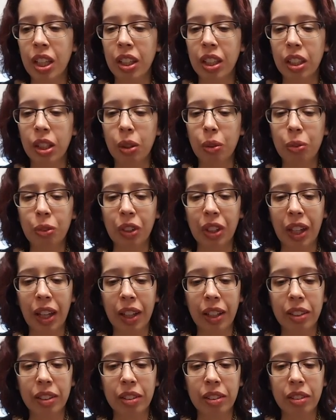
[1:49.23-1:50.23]
that you
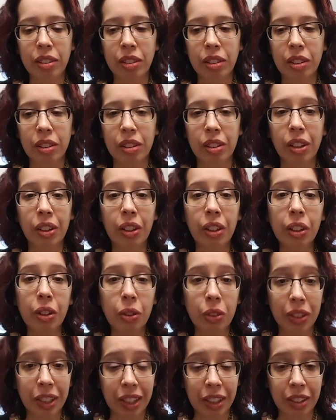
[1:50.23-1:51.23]
forget the
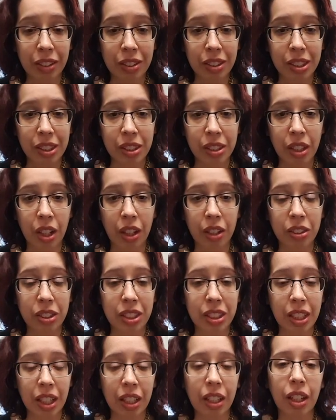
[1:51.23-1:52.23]
little things
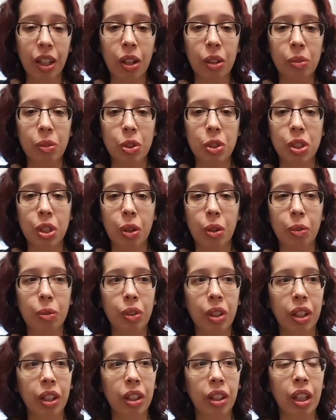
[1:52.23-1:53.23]
to take care of
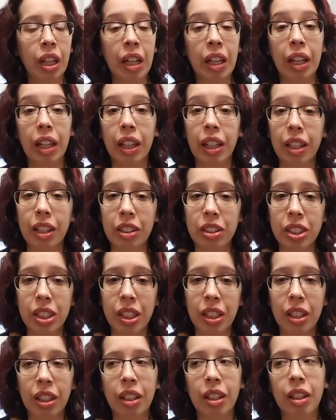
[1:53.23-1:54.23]
yourself, like eat.